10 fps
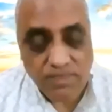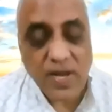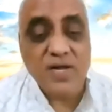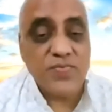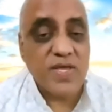
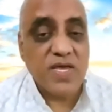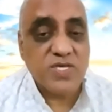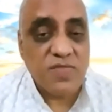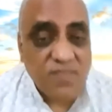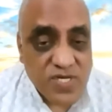Prakriti
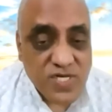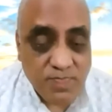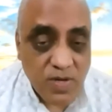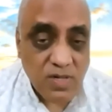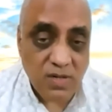is
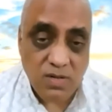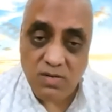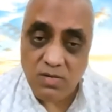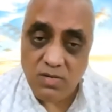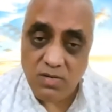invisible,
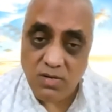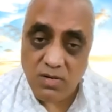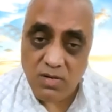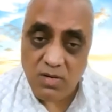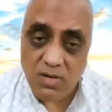
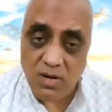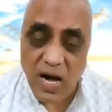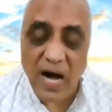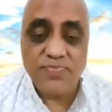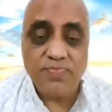
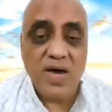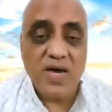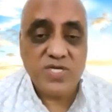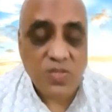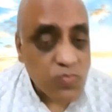
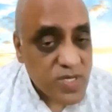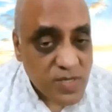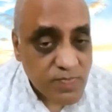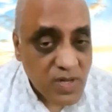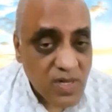Atma is
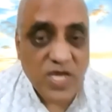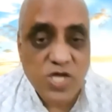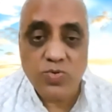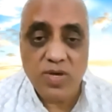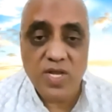invisible,
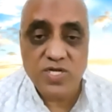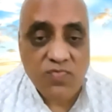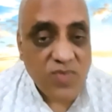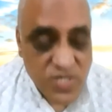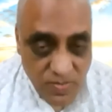Ishwar is
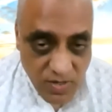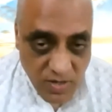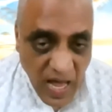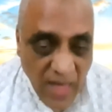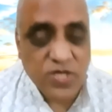
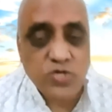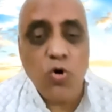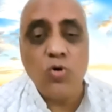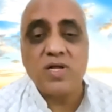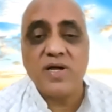invisible, and this
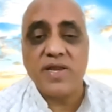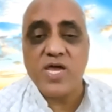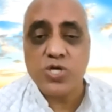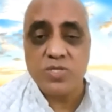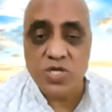whole
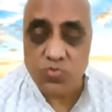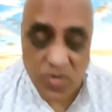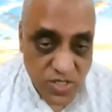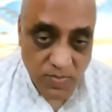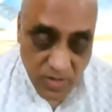creation is
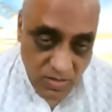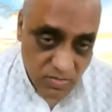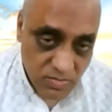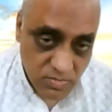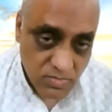visible.
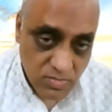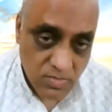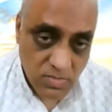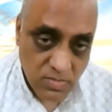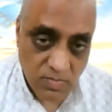
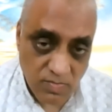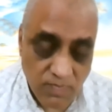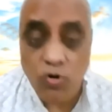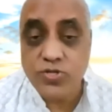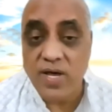
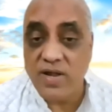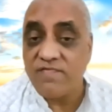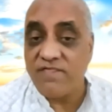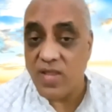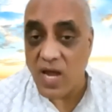Both are
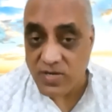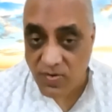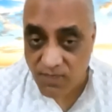infinite.